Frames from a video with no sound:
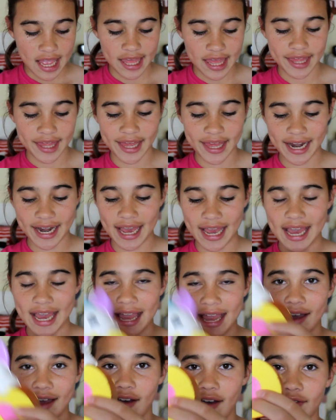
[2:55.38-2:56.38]
Then I
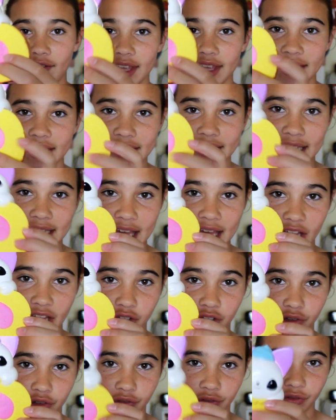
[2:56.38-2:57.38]
have this
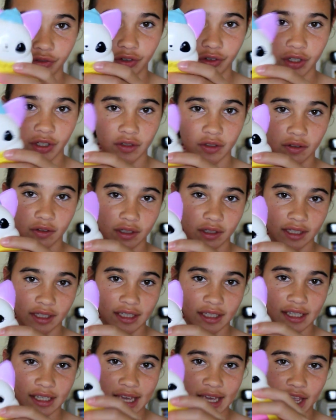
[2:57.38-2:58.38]
elf
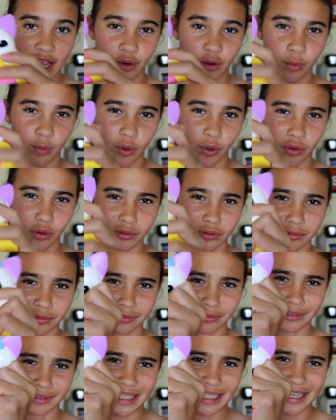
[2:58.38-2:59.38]
cake roll
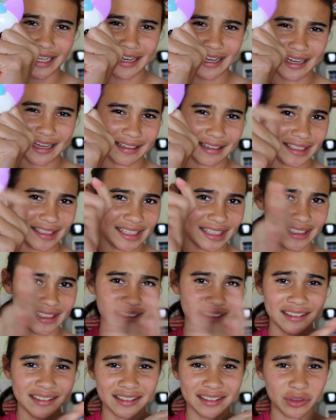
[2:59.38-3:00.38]
thing.
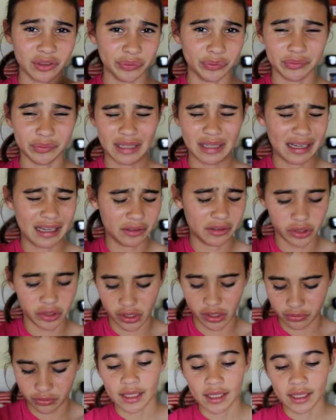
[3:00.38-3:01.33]
I don't know.